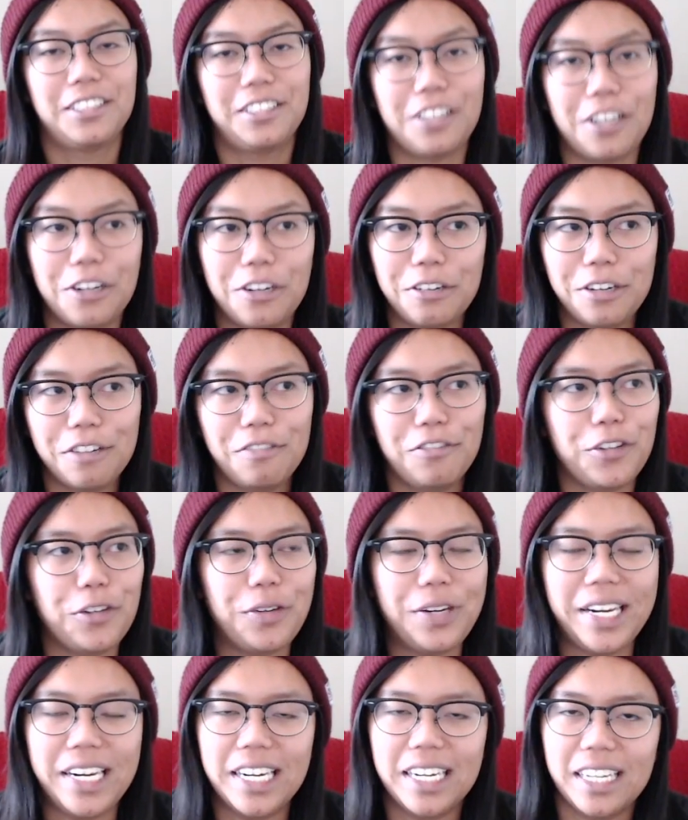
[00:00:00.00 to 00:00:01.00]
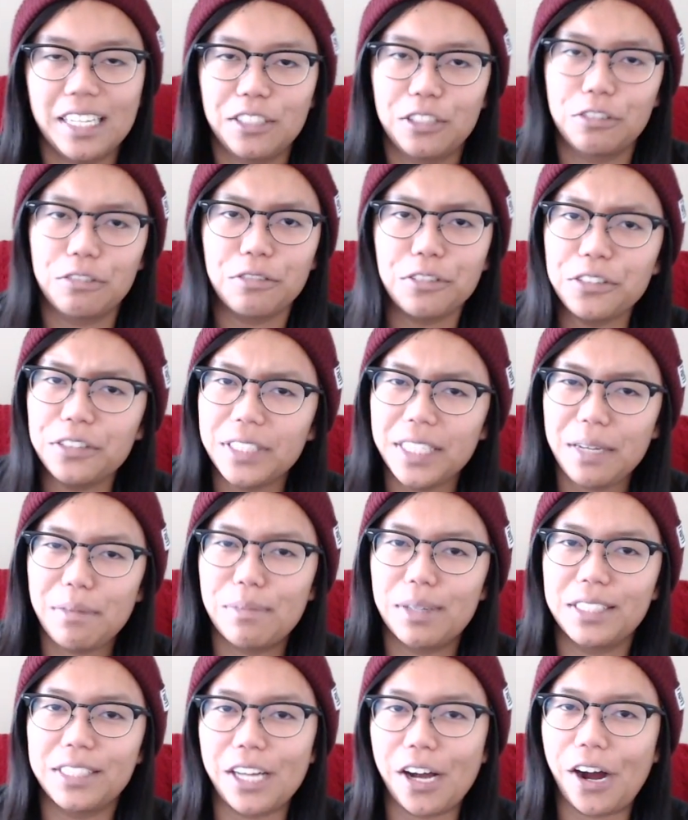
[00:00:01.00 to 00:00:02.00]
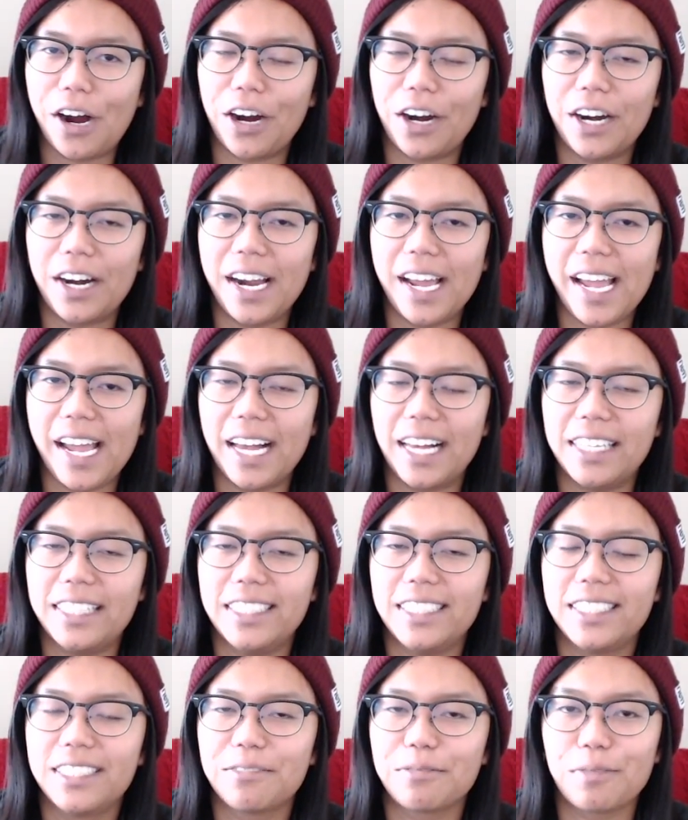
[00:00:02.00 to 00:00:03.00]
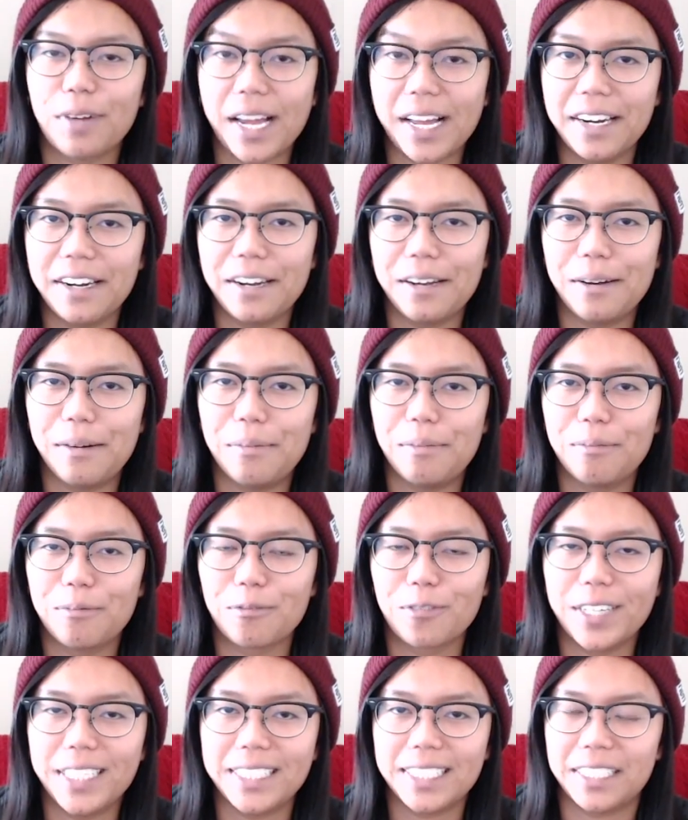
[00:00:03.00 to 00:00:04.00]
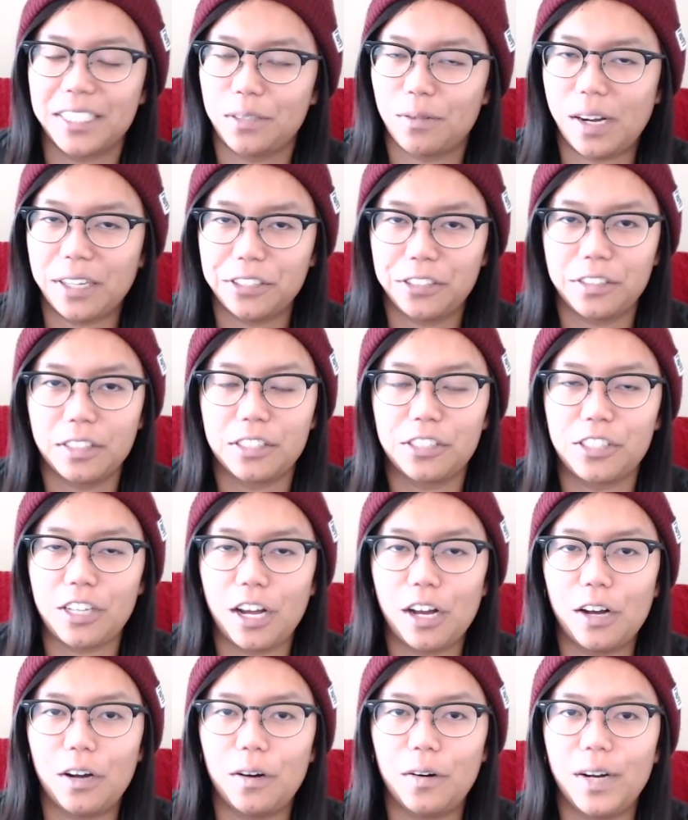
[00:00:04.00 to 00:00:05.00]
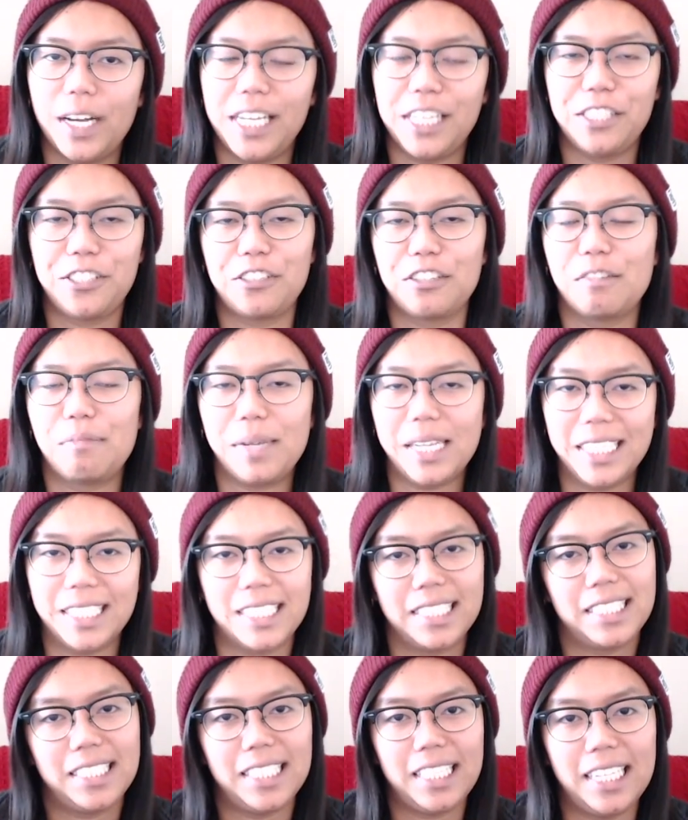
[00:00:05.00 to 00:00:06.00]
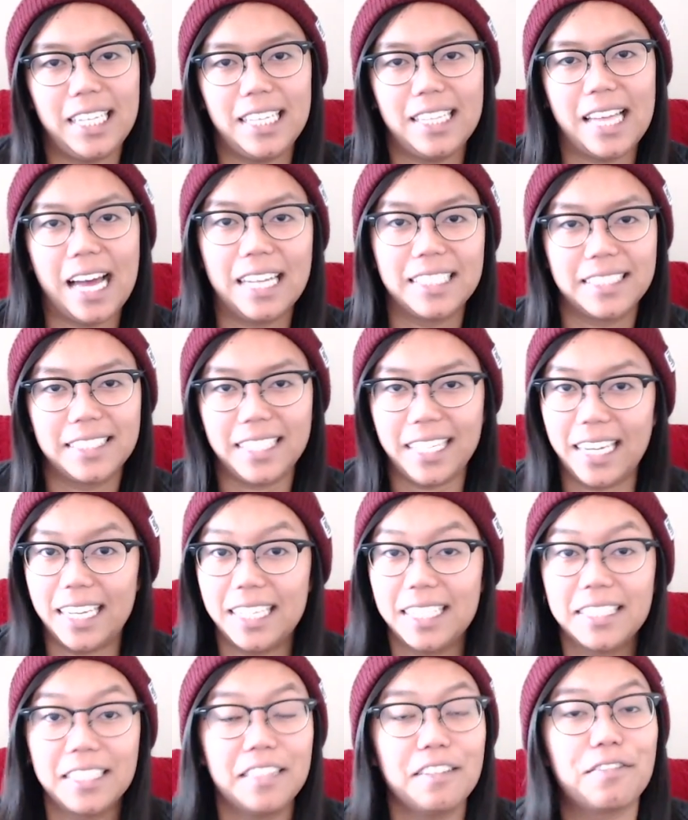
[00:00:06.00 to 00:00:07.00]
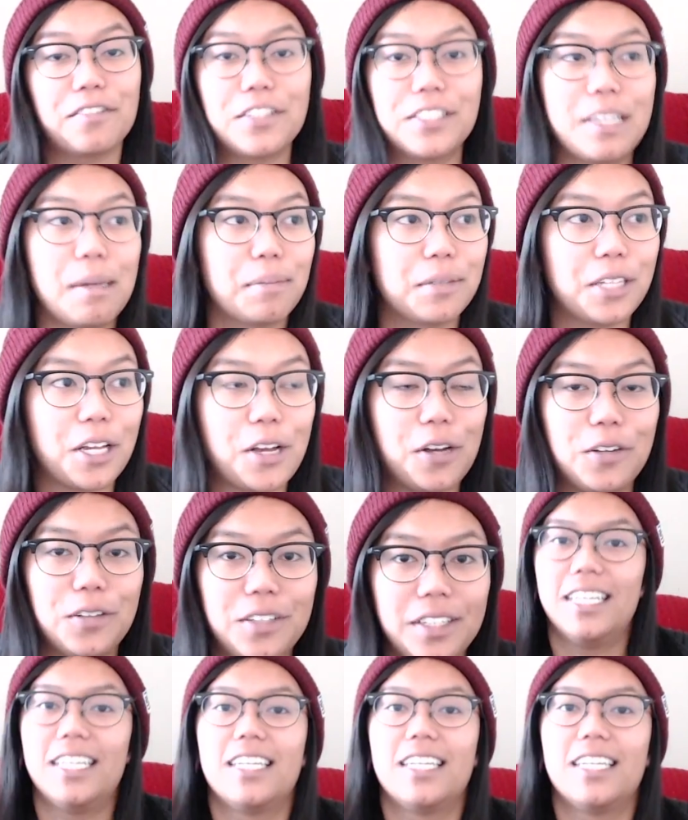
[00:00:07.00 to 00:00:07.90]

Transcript: So if you needed a truly bizarre and random reason to watch this show, it should be to see that scene. It's in the first episode.